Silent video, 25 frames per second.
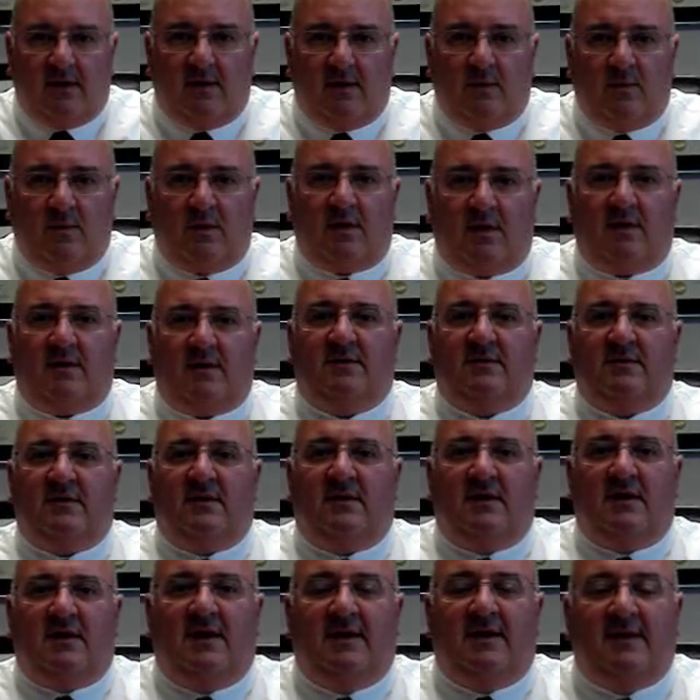world,
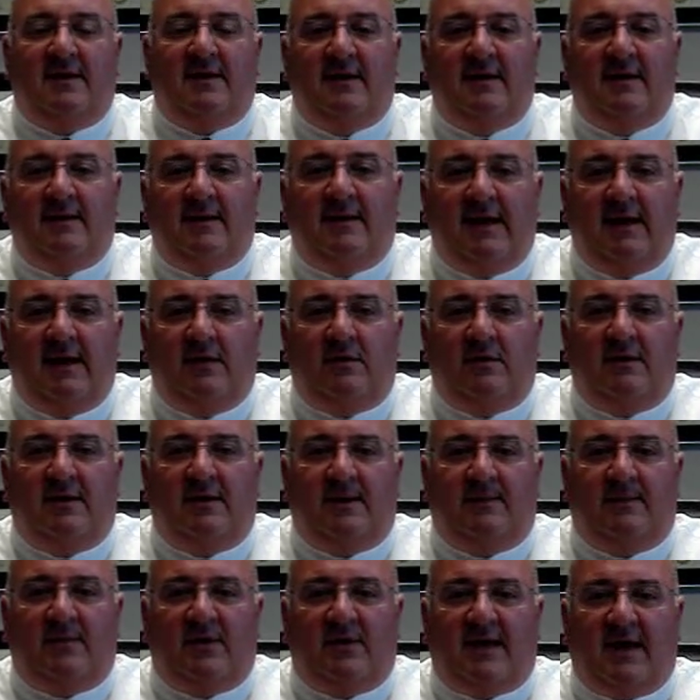in the legal
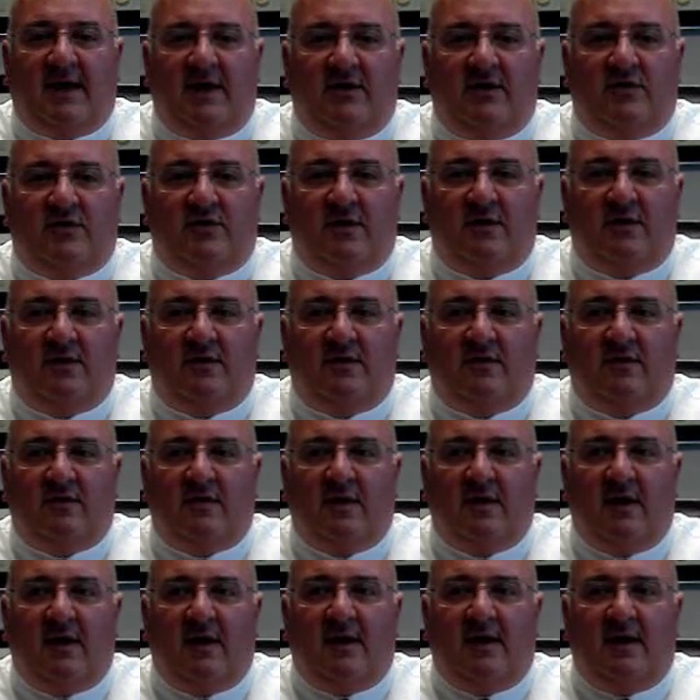
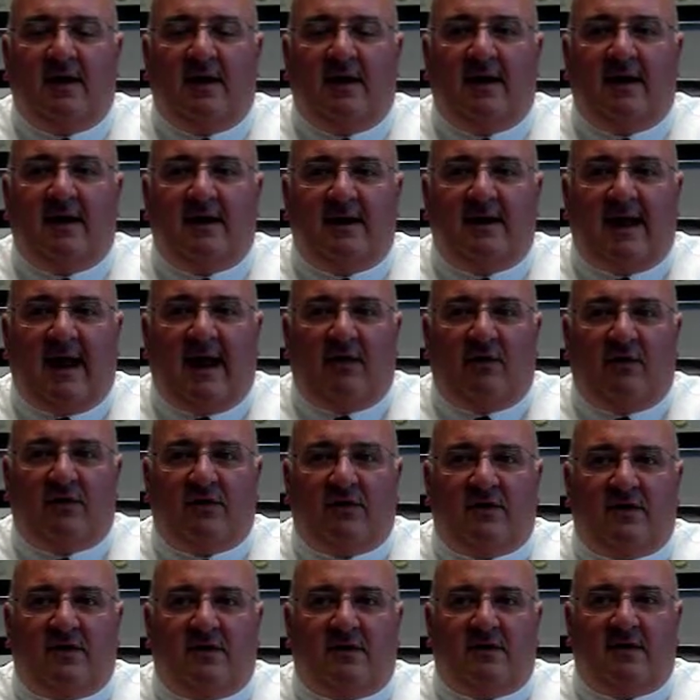implications and
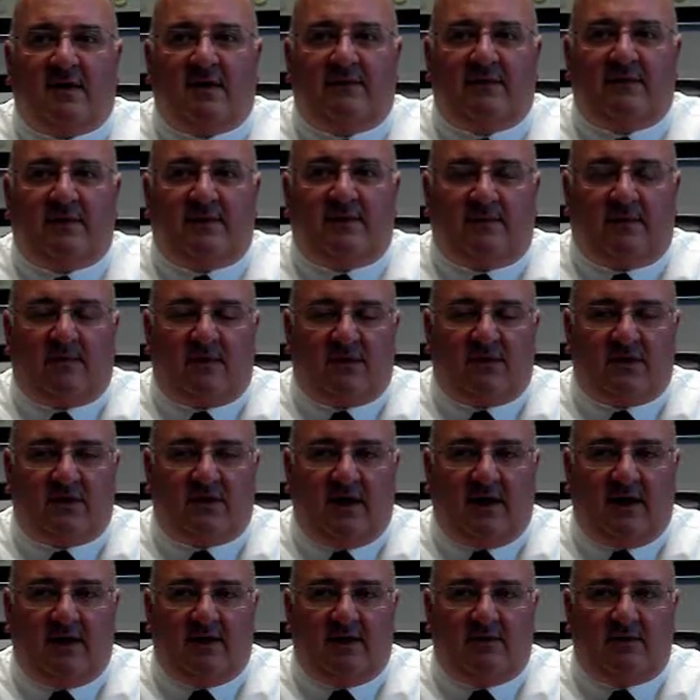analysis of a divorce
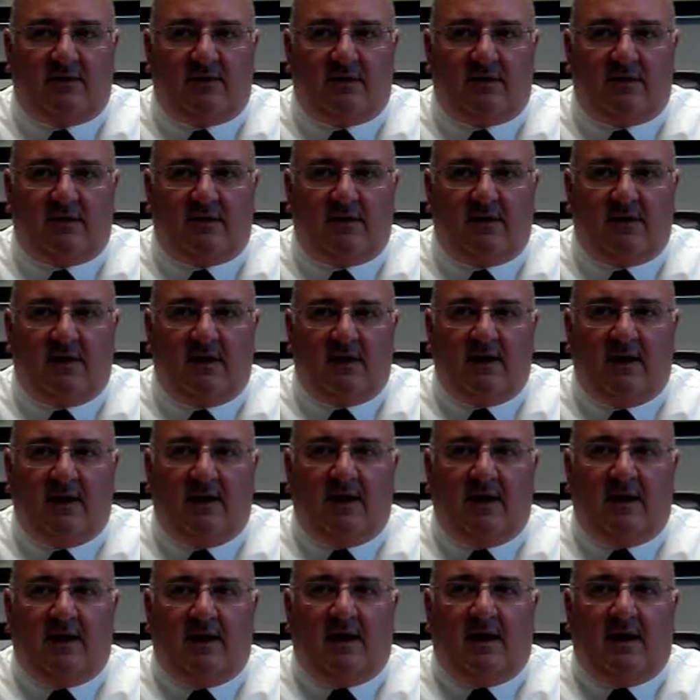case.
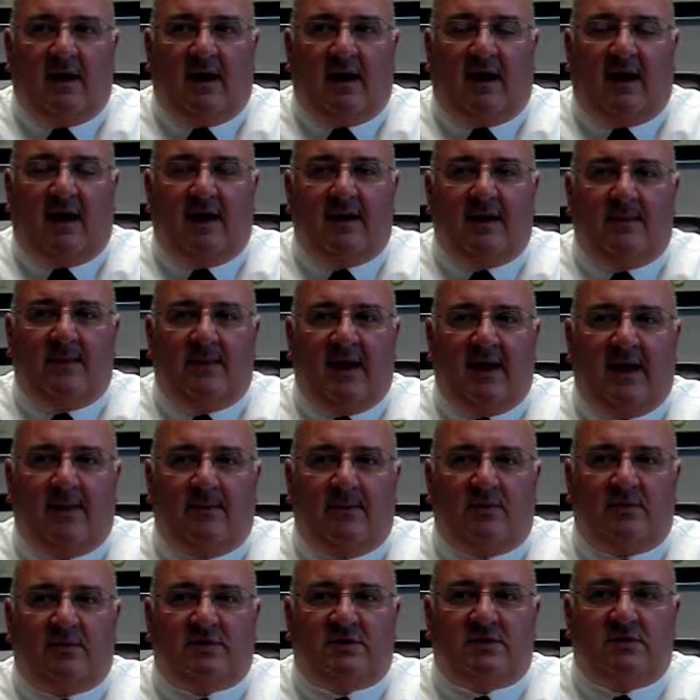I am
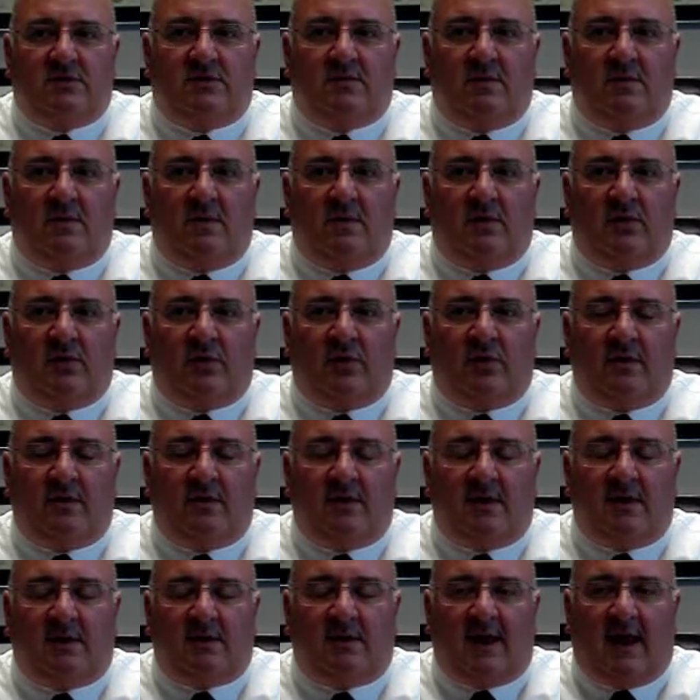able to
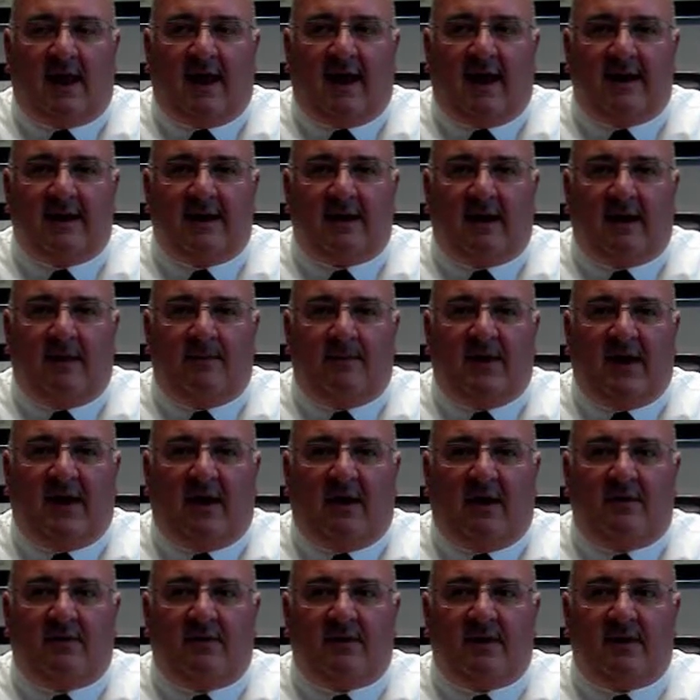learn a lot
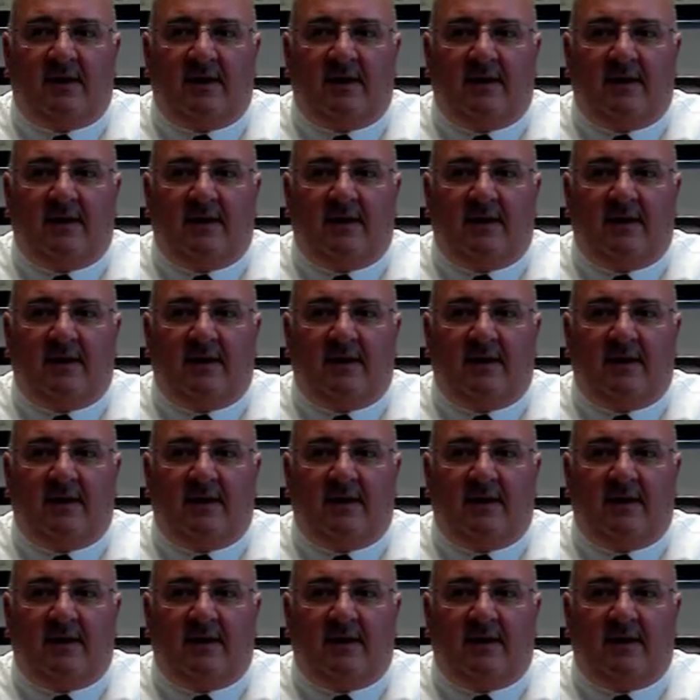about